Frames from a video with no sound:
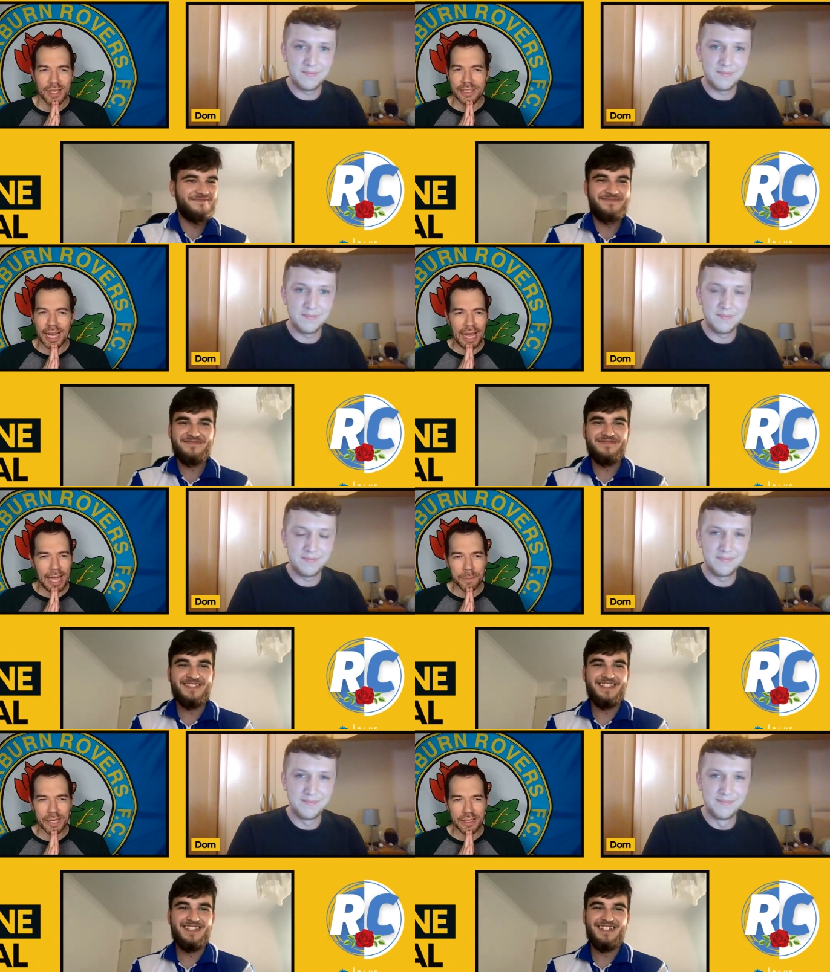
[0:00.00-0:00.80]

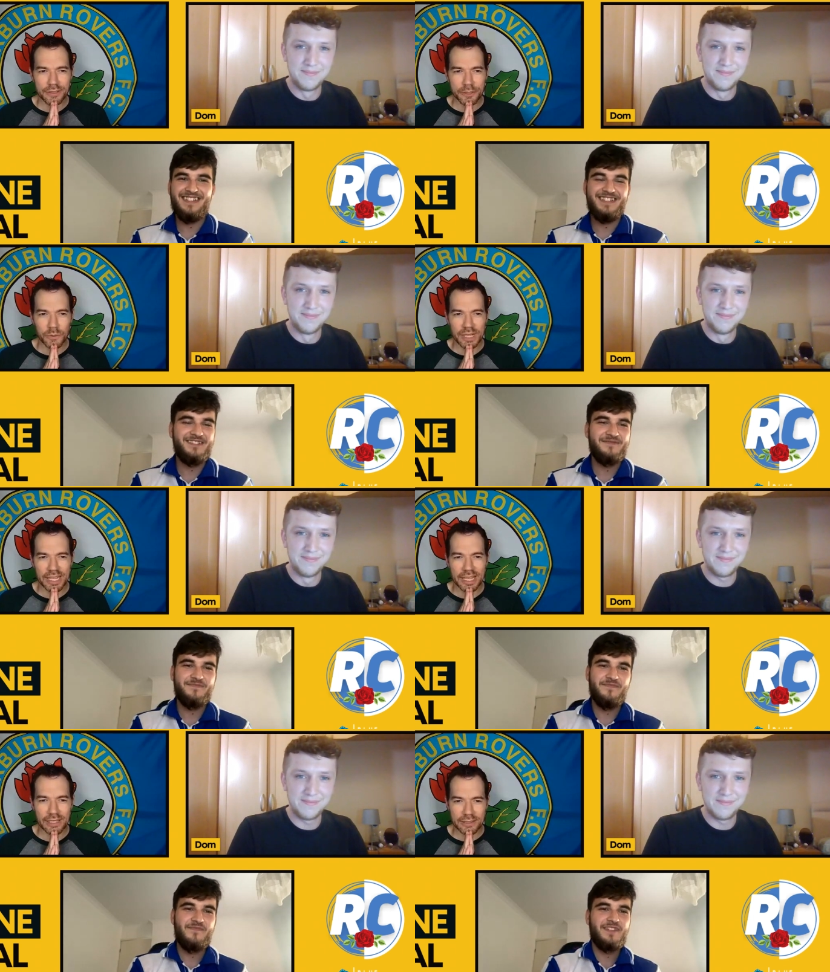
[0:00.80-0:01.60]
Speaker 1: Nyambe to
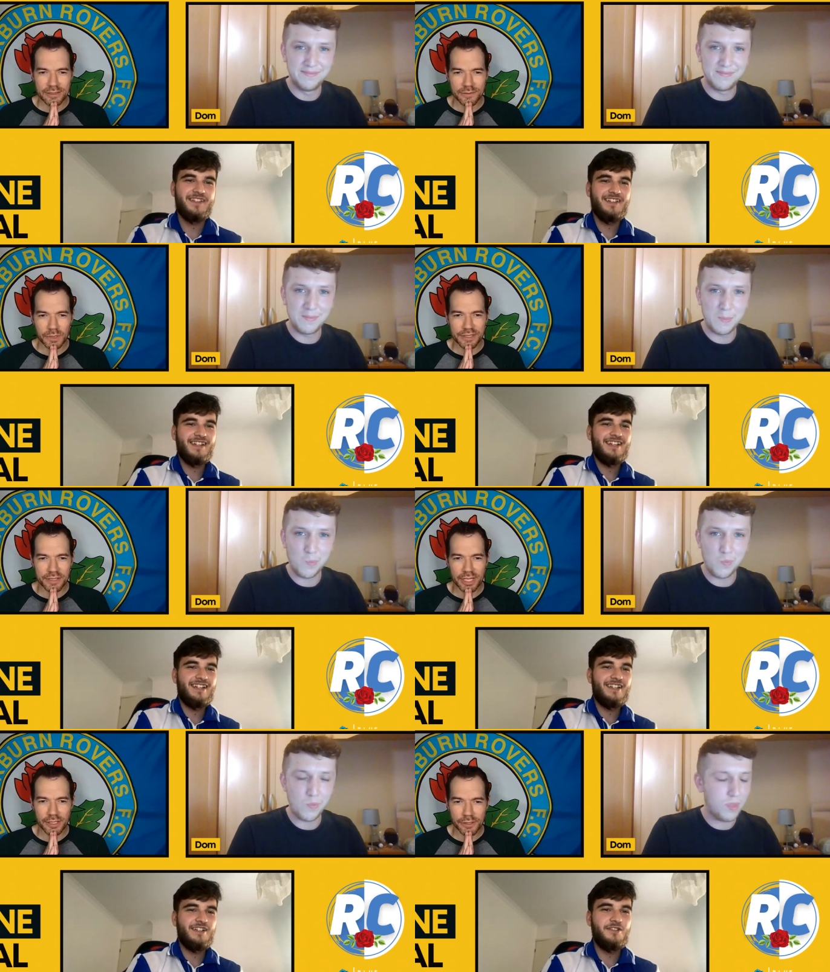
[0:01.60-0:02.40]
Wigan. What
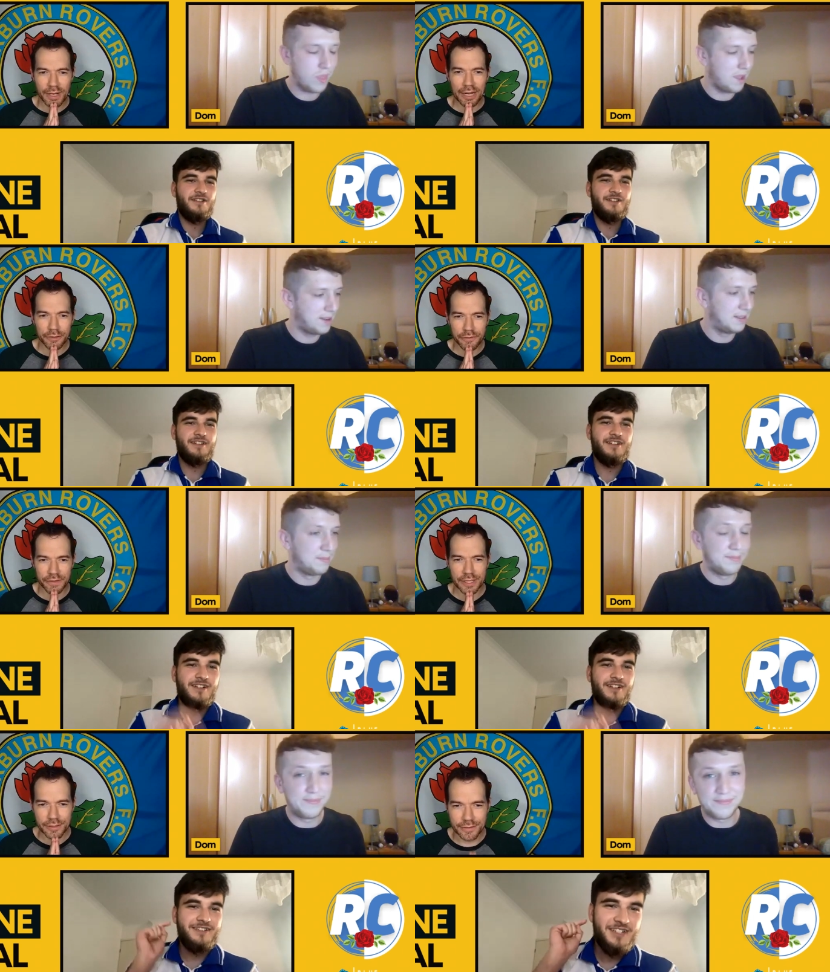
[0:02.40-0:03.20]
say you? How you
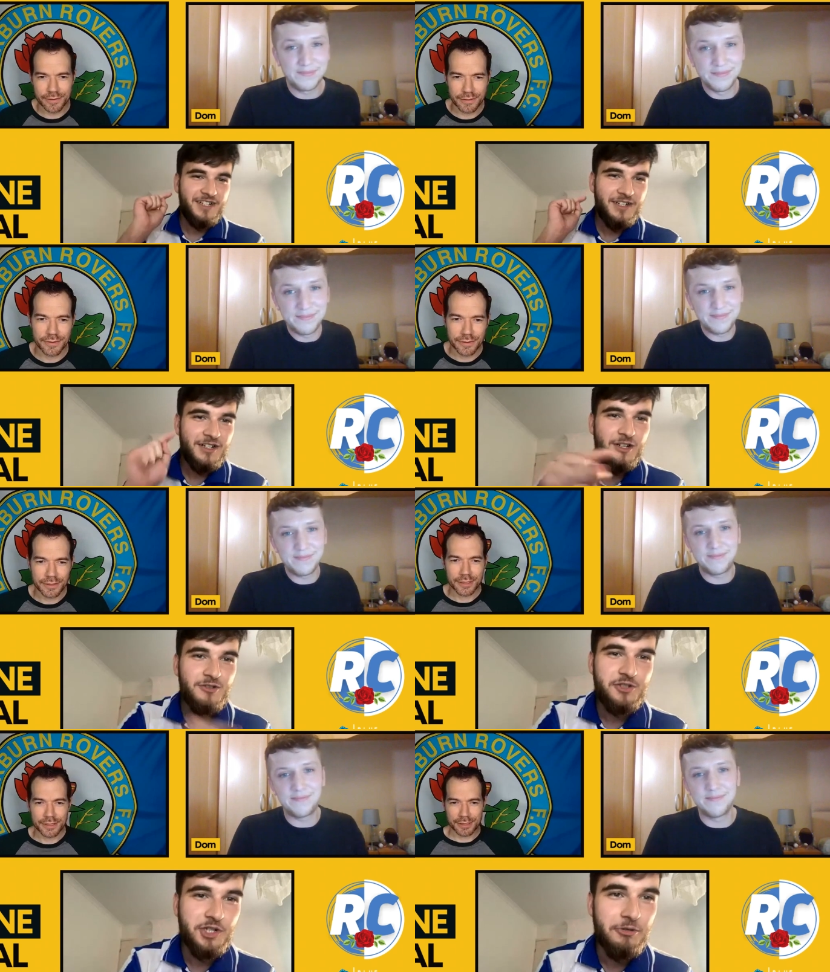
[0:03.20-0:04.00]
feel?
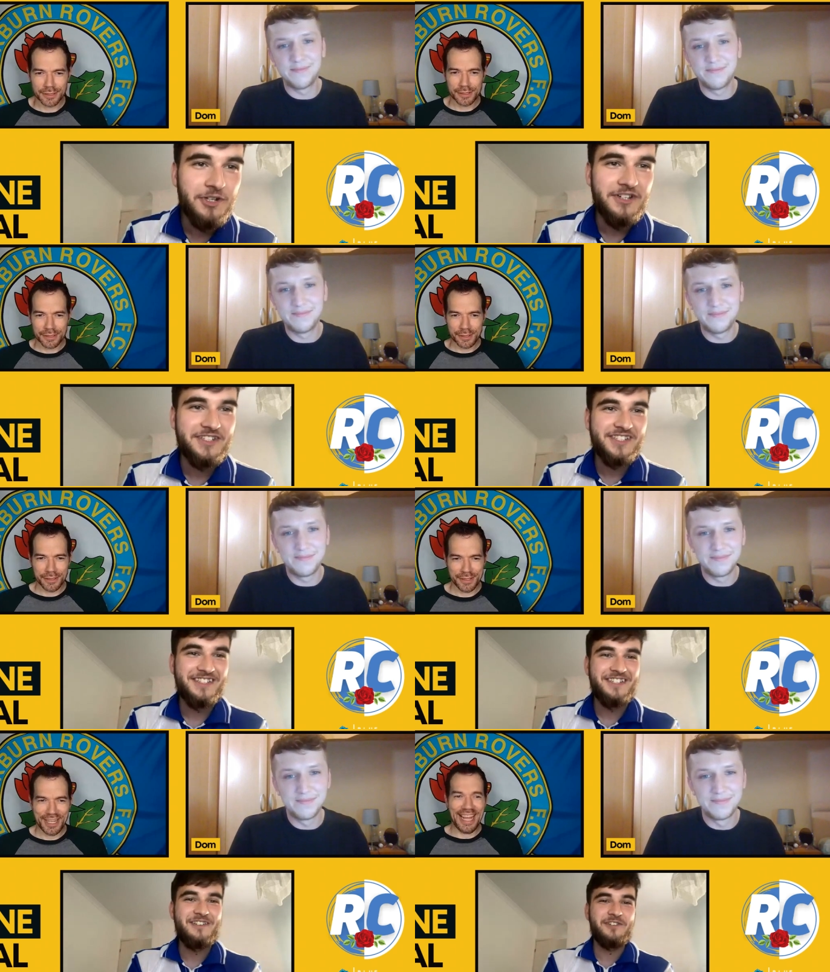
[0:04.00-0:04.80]
Judas,
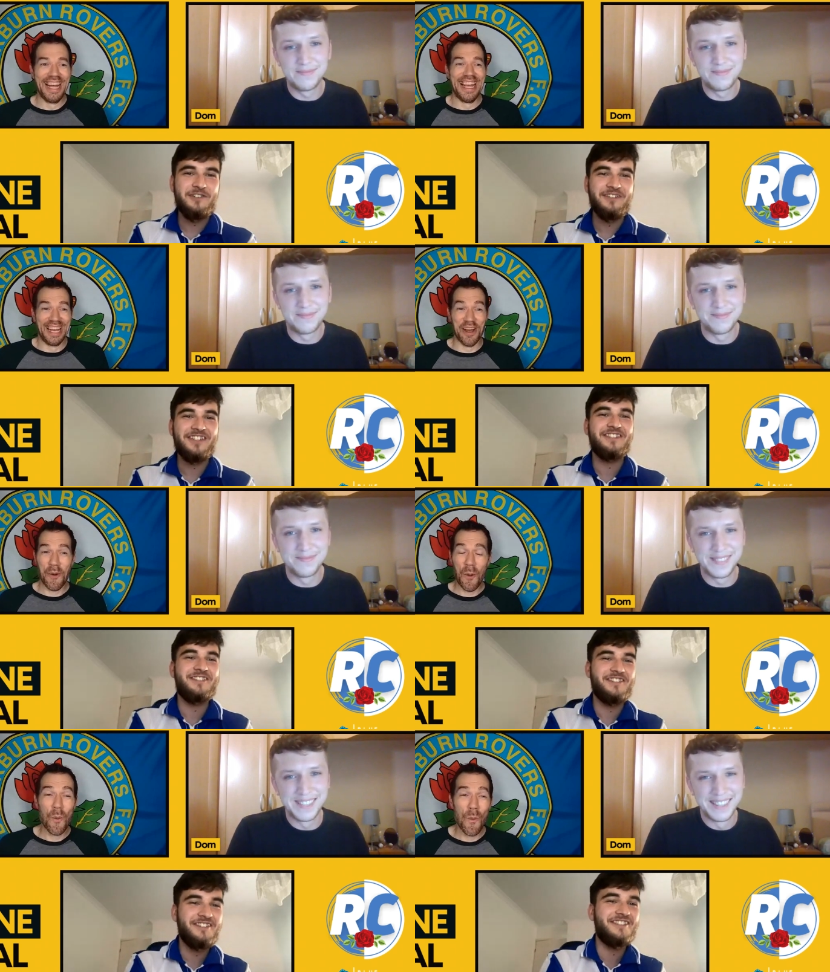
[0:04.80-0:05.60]
Judas,
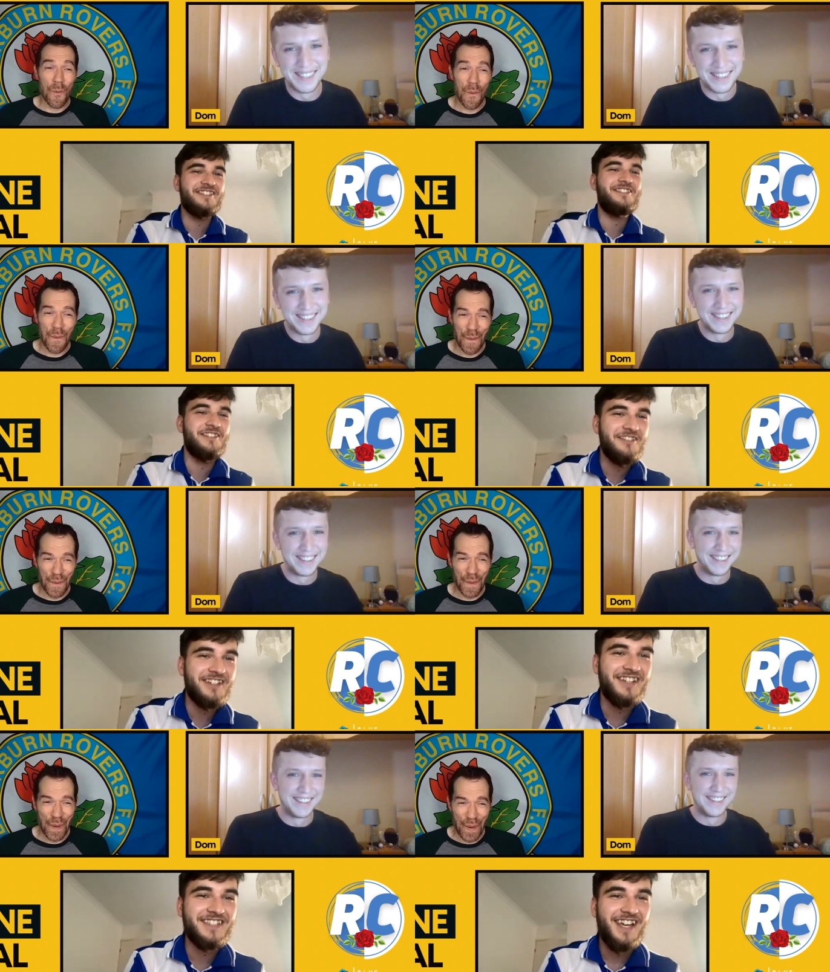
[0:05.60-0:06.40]
Speaker 2: Judas,
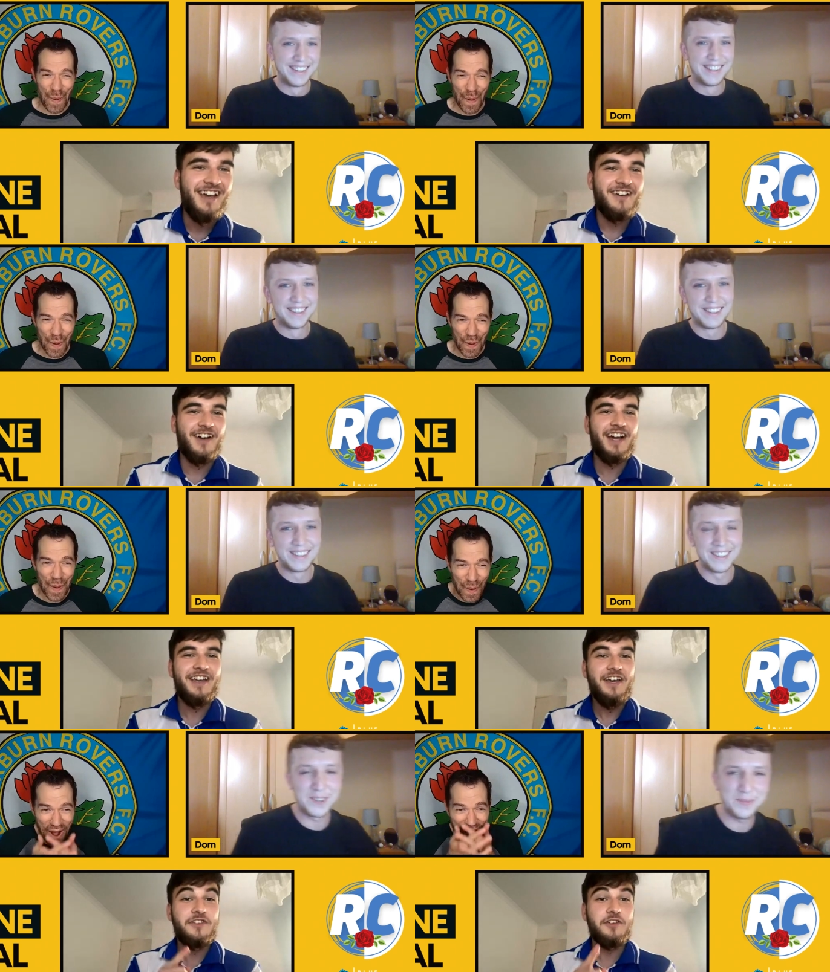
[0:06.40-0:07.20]
Judas. Right.
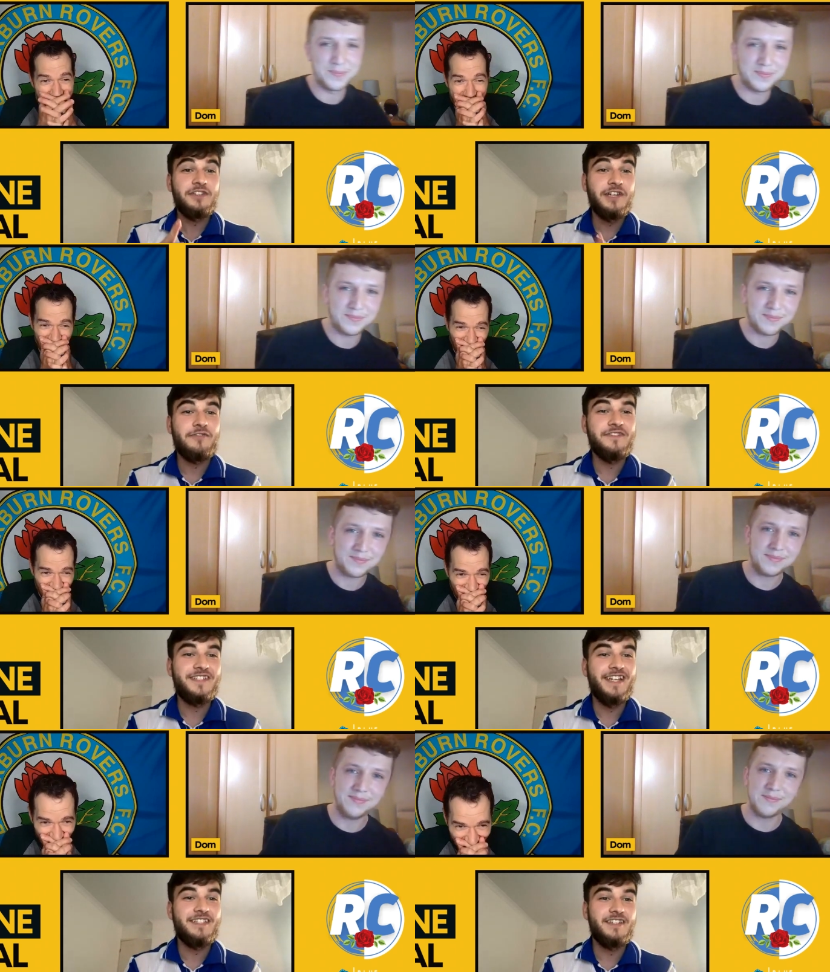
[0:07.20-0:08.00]
The only difference
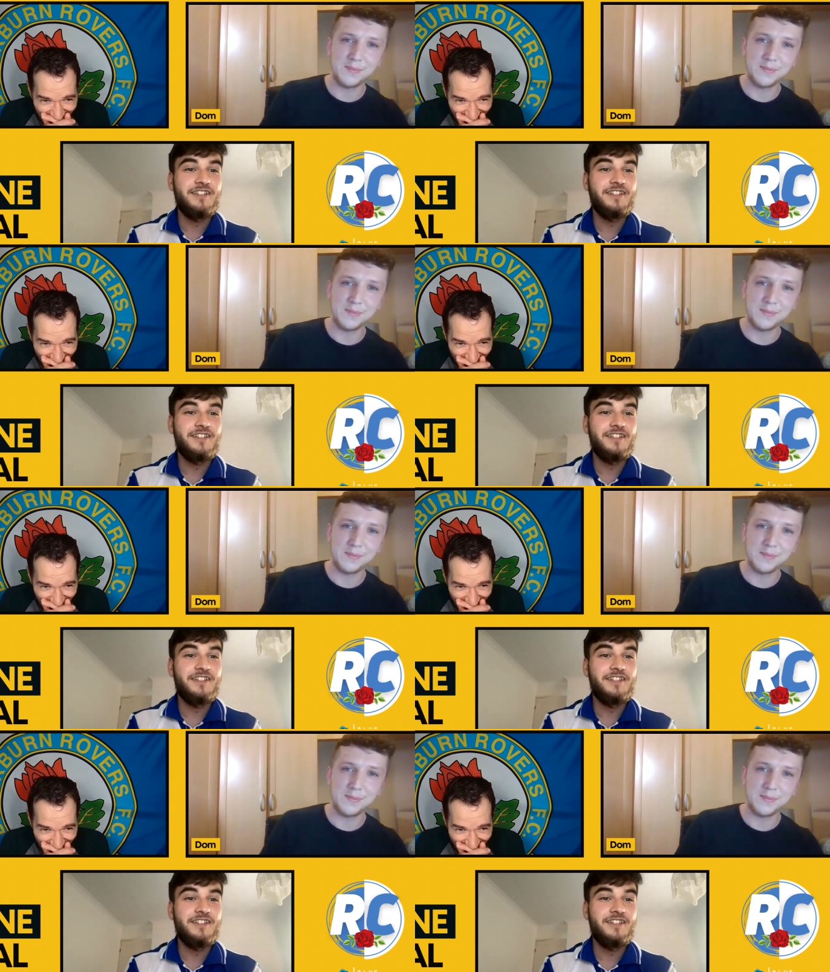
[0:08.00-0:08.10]
is